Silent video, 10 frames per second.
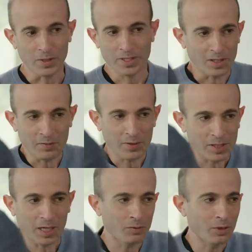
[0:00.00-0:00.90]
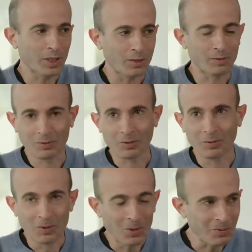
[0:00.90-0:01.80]
be the devil's advocate for a
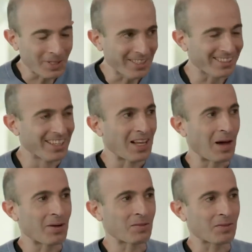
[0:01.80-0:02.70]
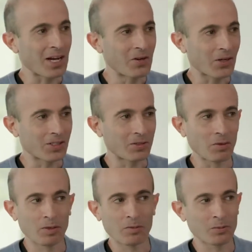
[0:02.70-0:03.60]
moment, I mean, if I look at it
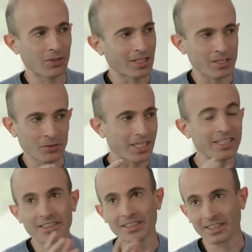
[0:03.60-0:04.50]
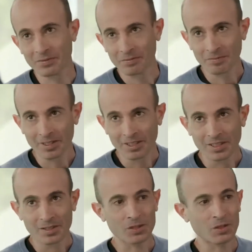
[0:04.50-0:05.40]
from the viewpoint, let's say, of India.
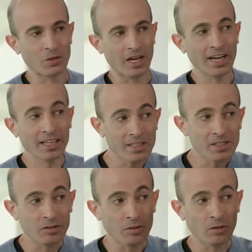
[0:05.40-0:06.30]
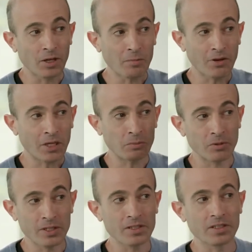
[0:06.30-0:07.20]
So I listened to the American
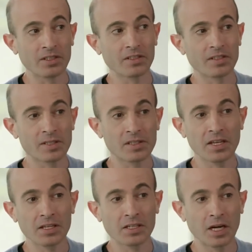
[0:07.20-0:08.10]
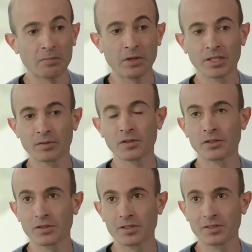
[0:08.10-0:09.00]
president saying America
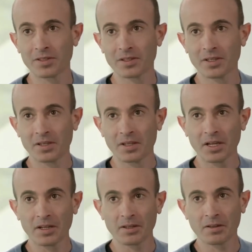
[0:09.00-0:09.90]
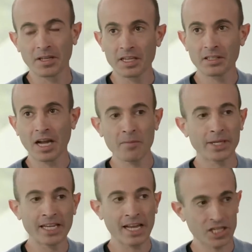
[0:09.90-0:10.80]
first, and I'm a
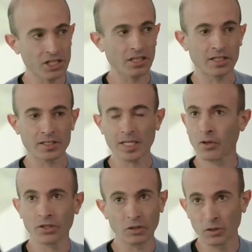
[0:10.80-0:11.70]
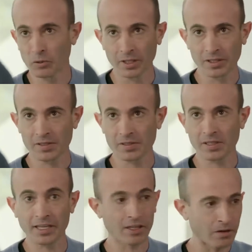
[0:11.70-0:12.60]
nationalist, I'm not a globalist,
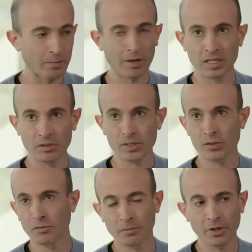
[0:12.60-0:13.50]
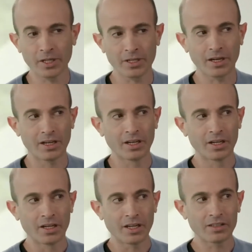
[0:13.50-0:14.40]
I care about the interests of America,
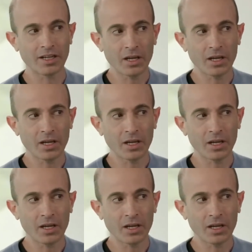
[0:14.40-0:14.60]
and